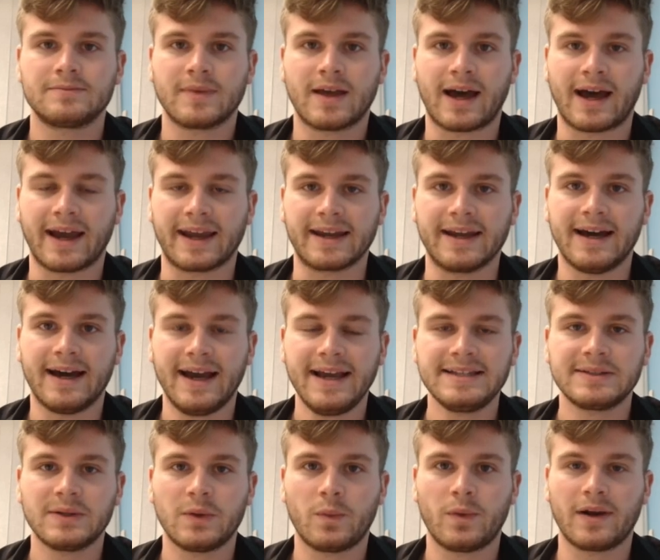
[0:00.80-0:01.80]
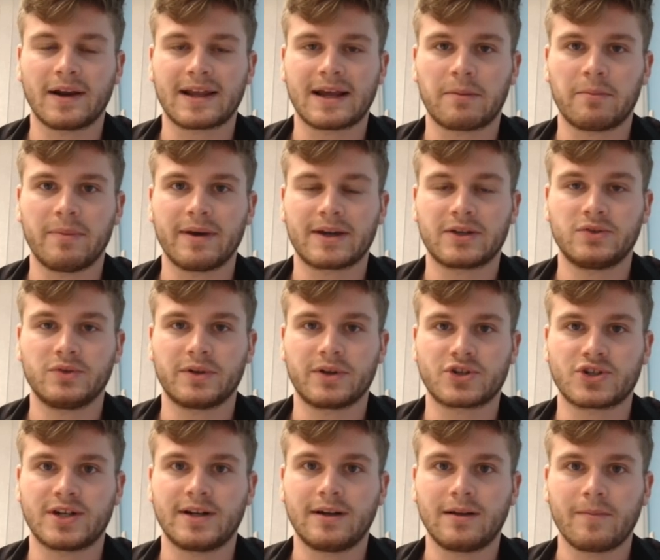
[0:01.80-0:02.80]
Hi guys, welcome back to the
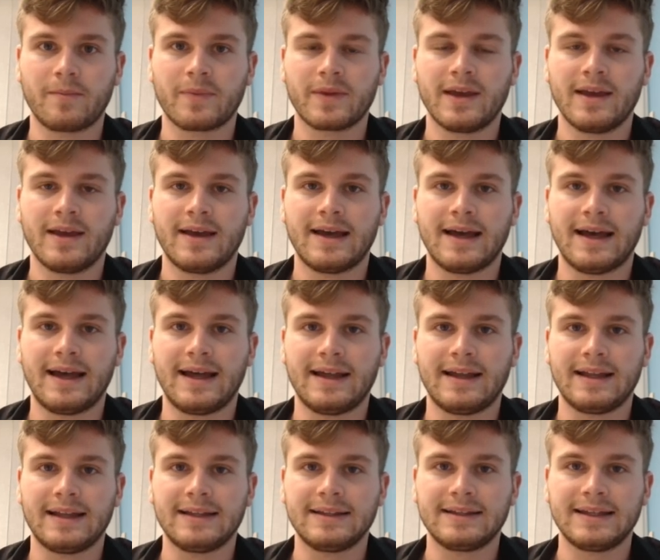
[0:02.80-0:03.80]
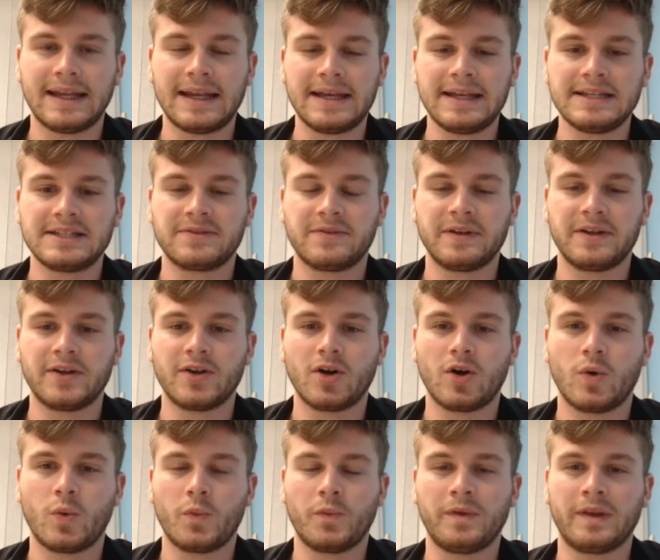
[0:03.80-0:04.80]
channel, and in this
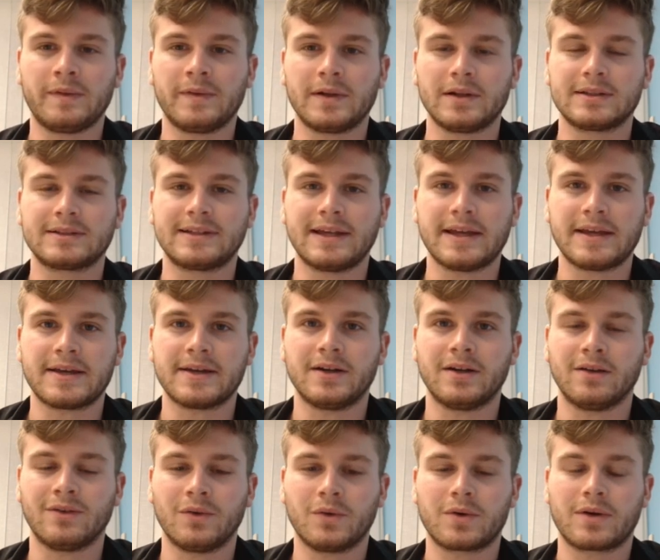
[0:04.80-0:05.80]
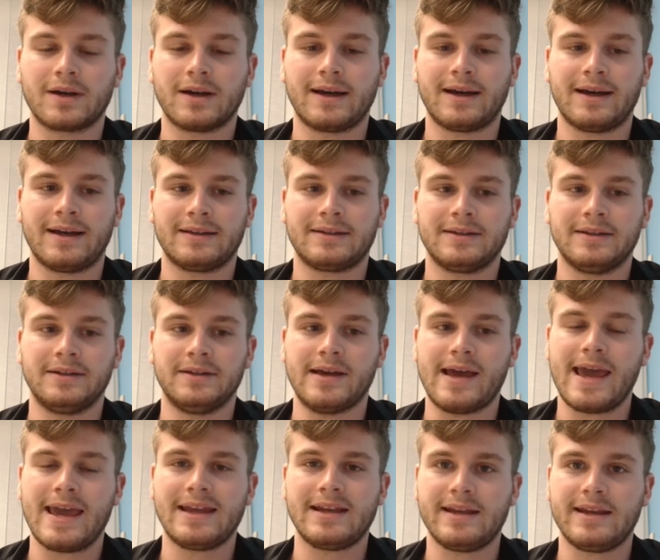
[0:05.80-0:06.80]
video we will take a look at the
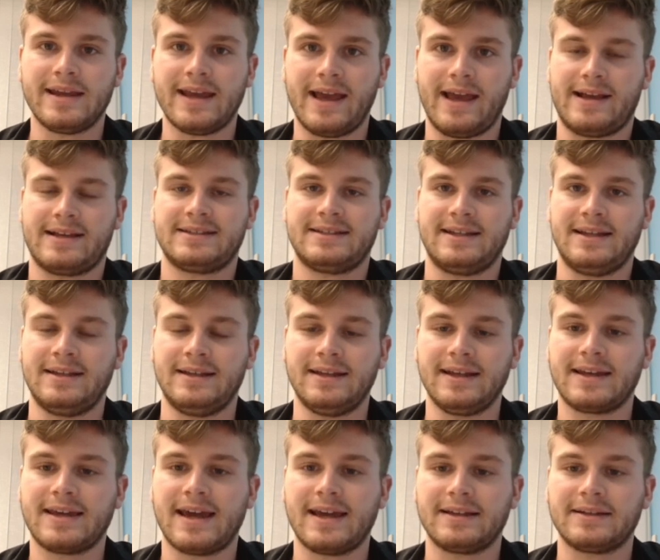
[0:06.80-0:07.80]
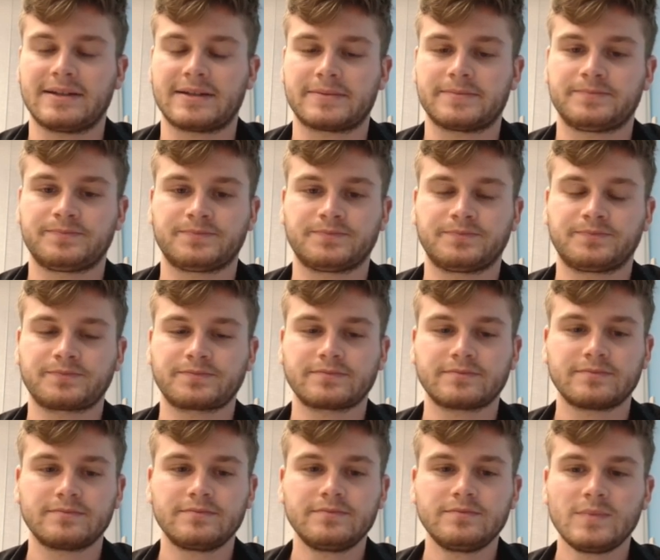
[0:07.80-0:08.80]
ADX indicator.
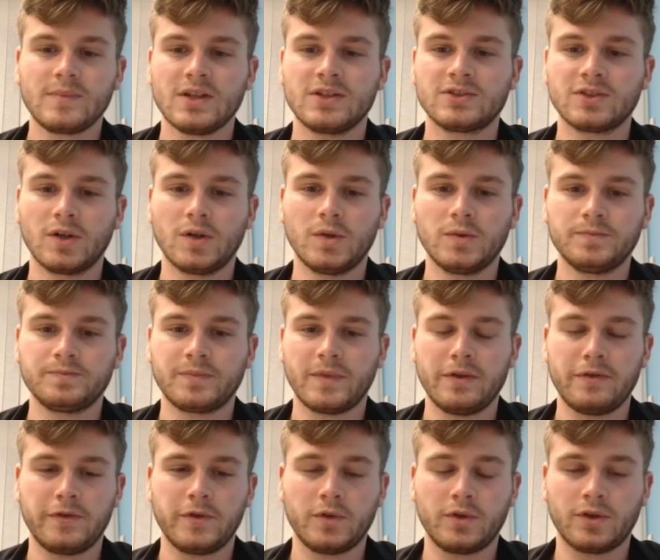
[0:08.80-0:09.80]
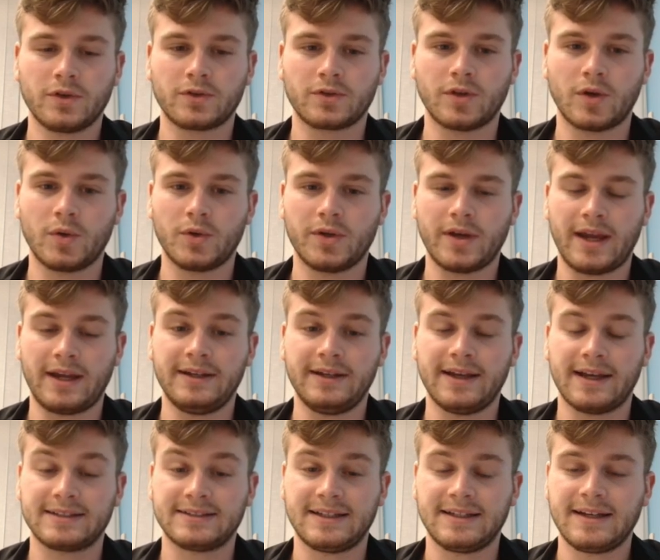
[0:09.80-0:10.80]
So if you don't know the
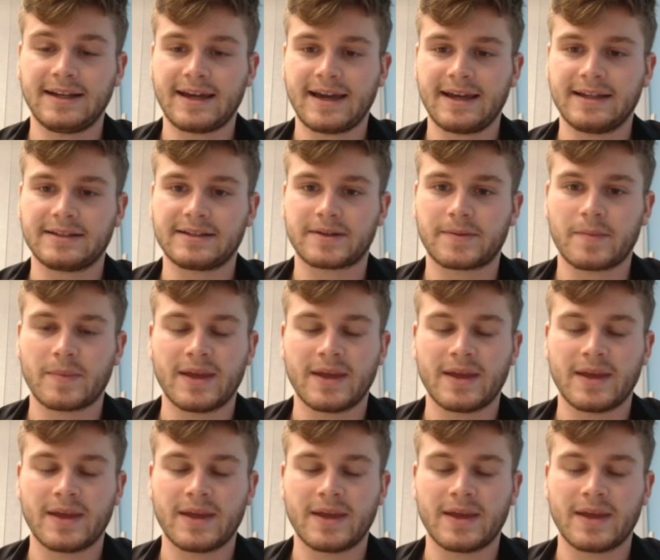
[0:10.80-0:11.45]
ADX indicator,